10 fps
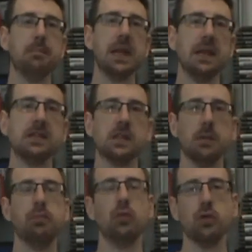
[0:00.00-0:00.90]
beat
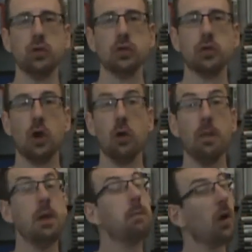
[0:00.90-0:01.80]
Braun Strowman,